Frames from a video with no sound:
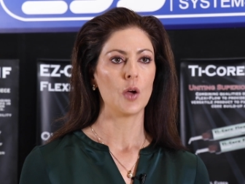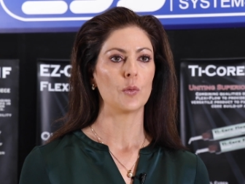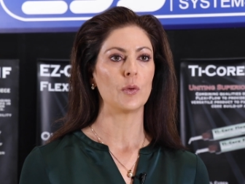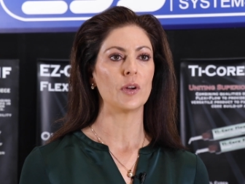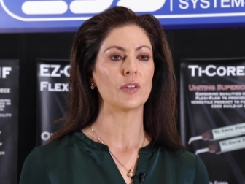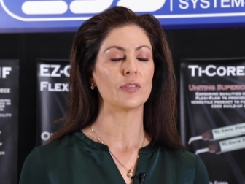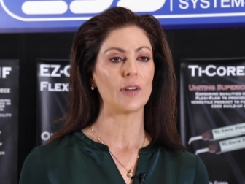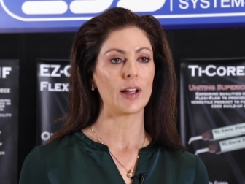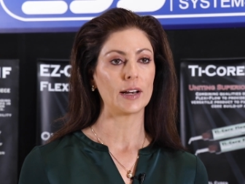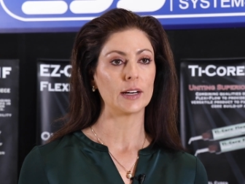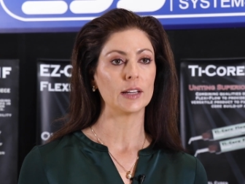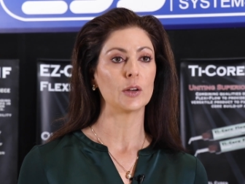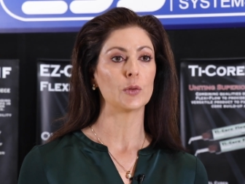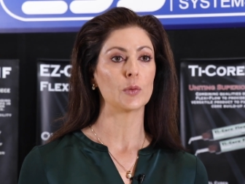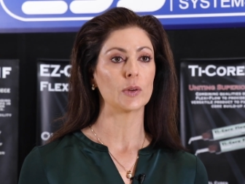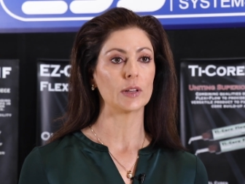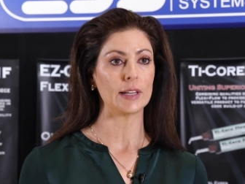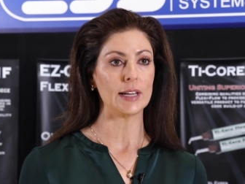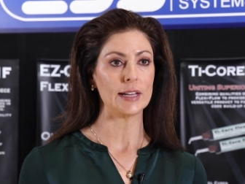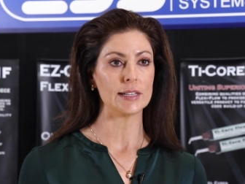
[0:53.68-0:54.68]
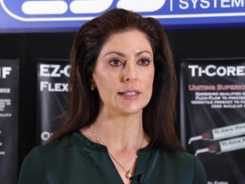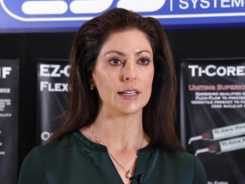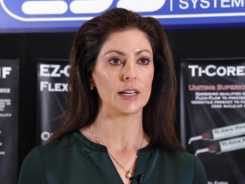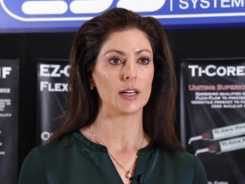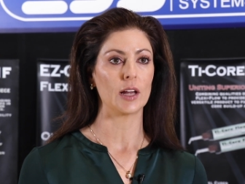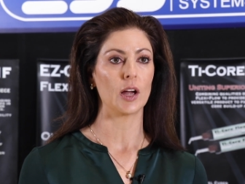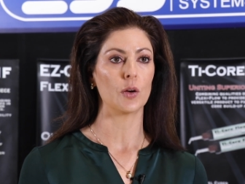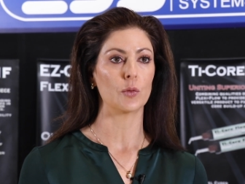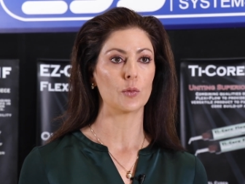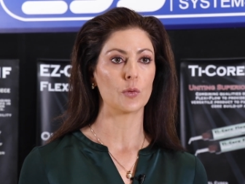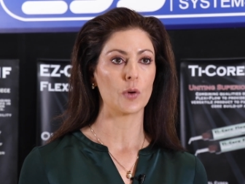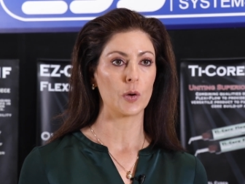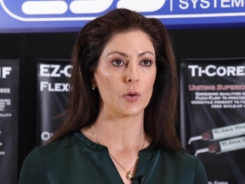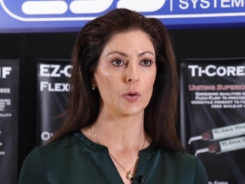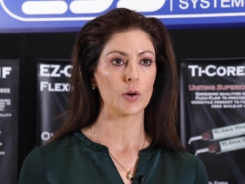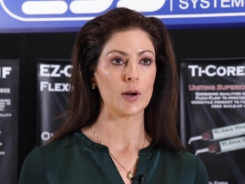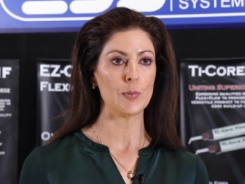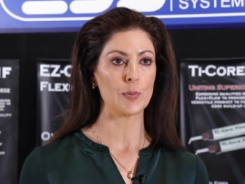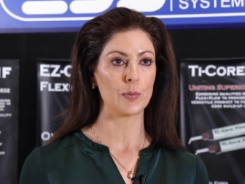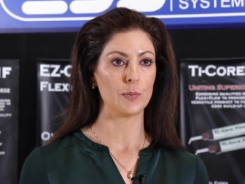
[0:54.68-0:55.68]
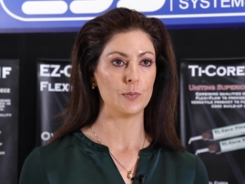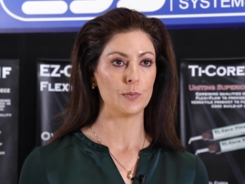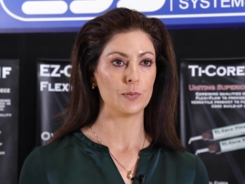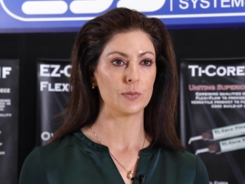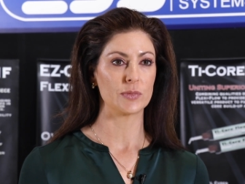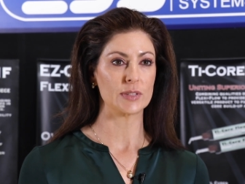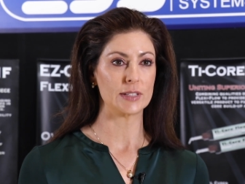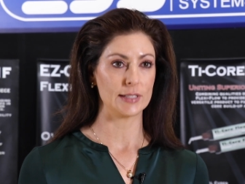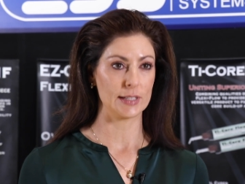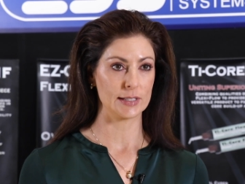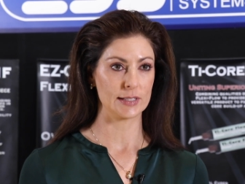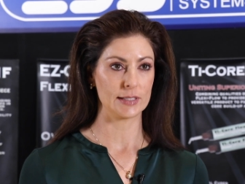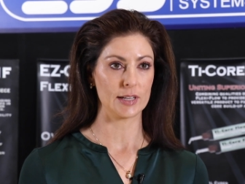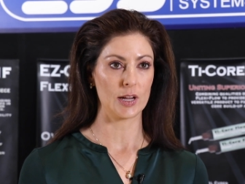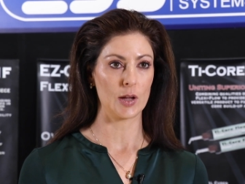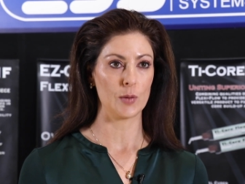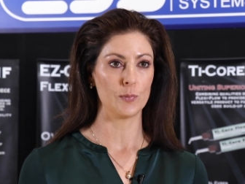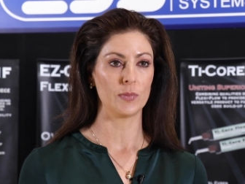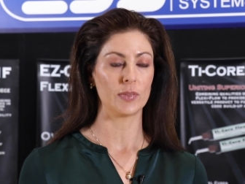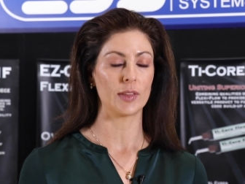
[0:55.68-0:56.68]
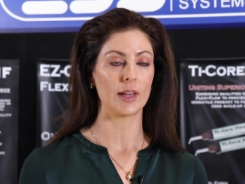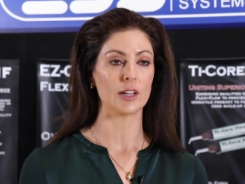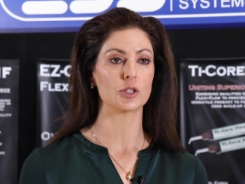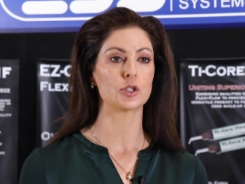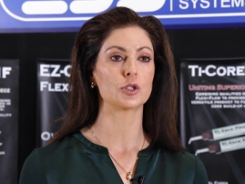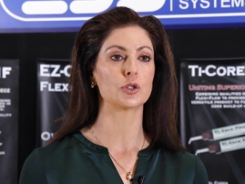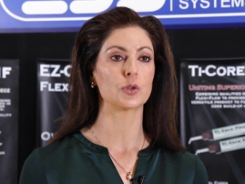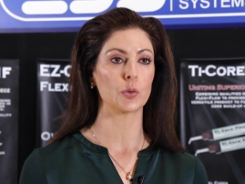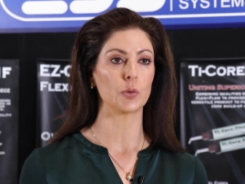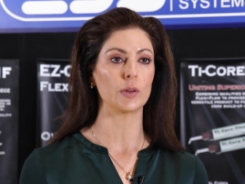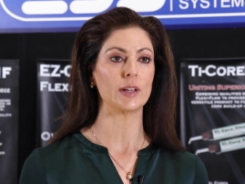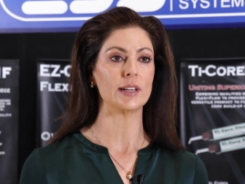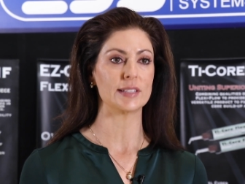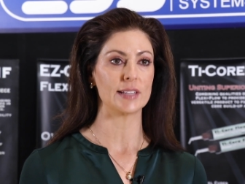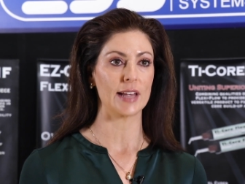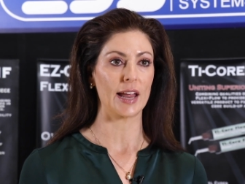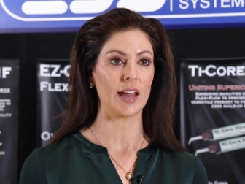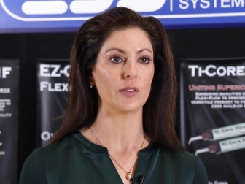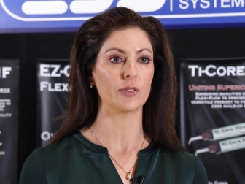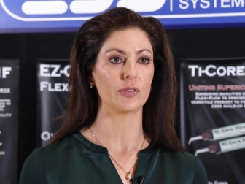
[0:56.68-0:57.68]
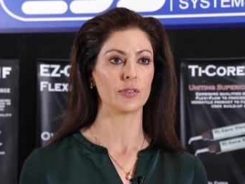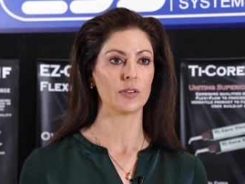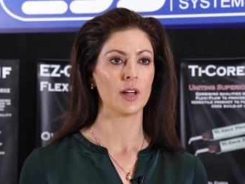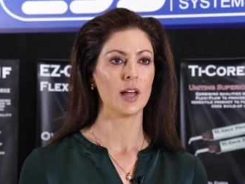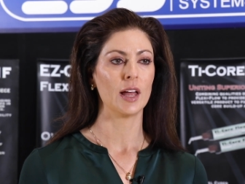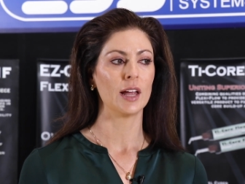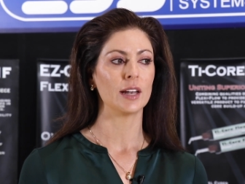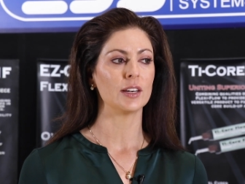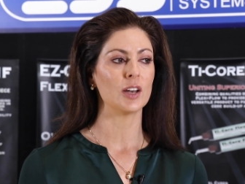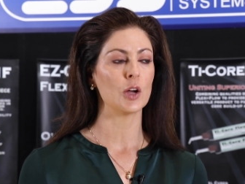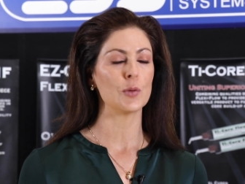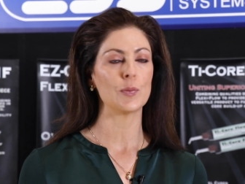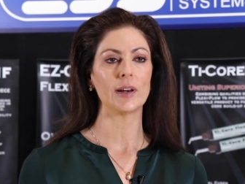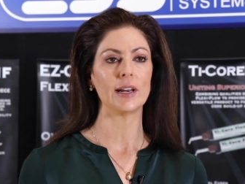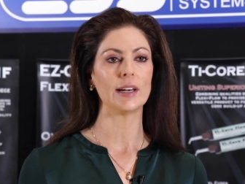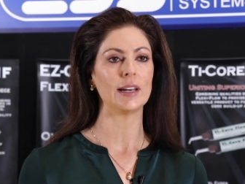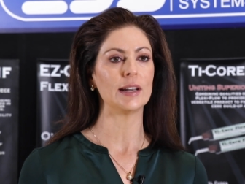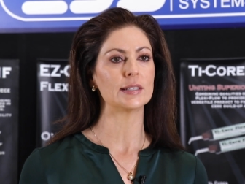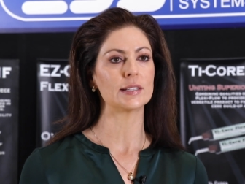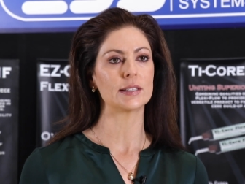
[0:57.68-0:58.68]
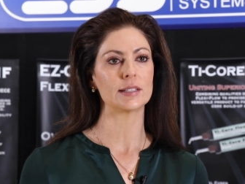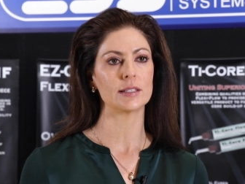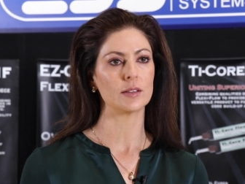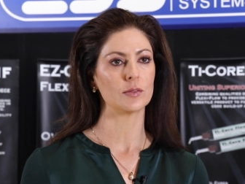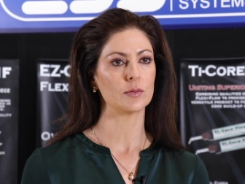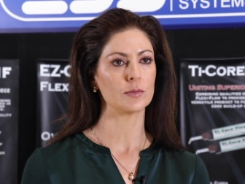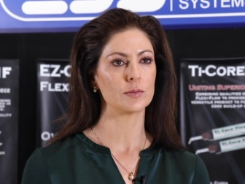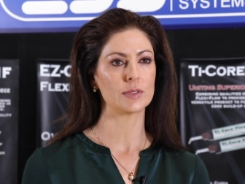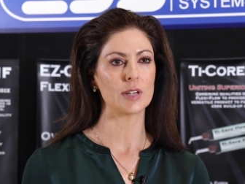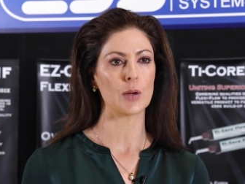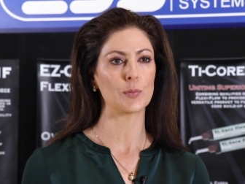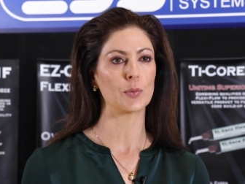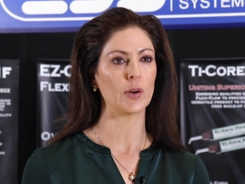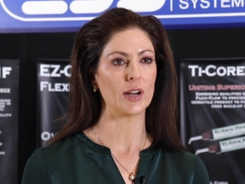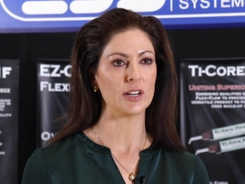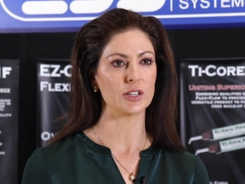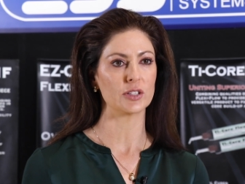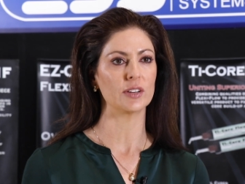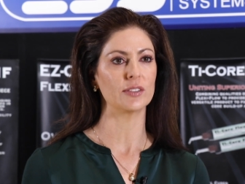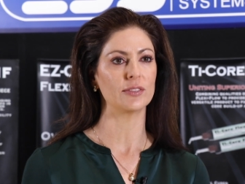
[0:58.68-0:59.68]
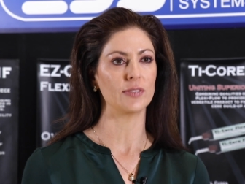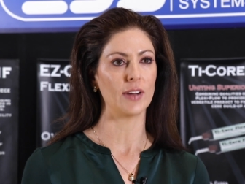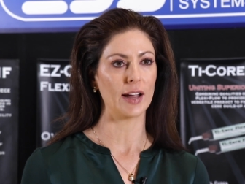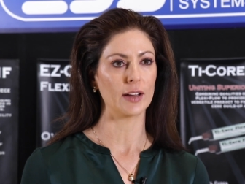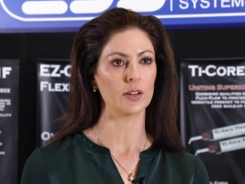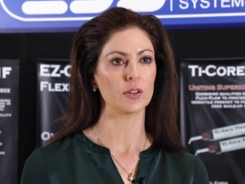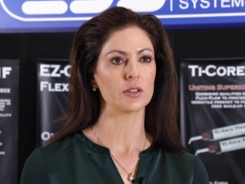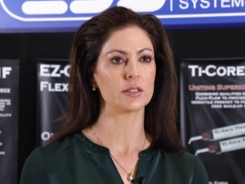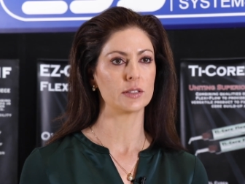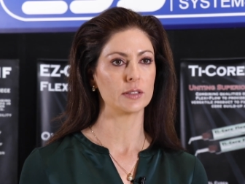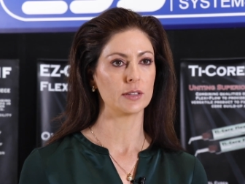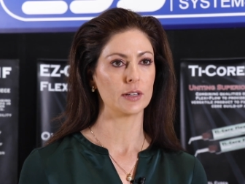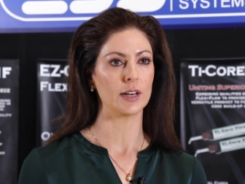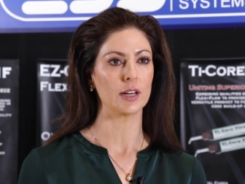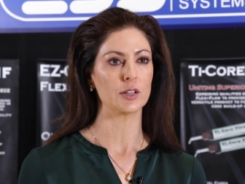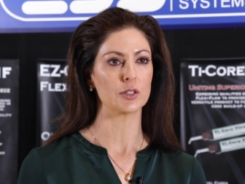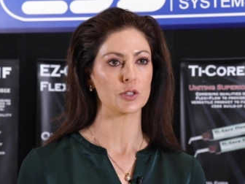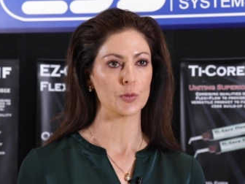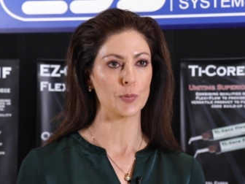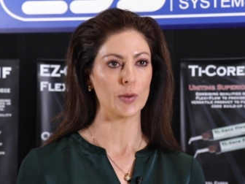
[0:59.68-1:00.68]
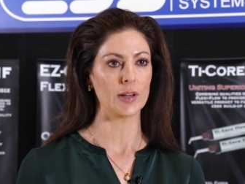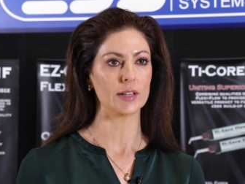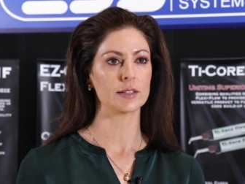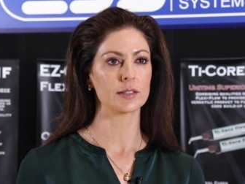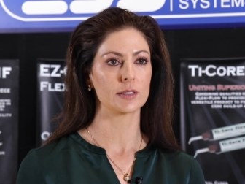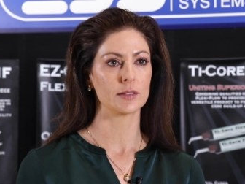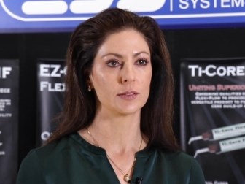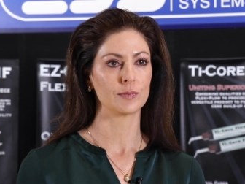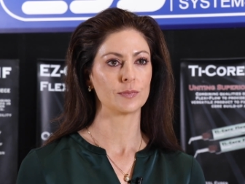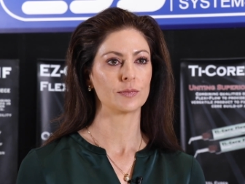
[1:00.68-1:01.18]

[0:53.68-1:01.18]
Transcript: We're finally releasing a rotary system that's truly safe. Nobody needs separation of files and instruments.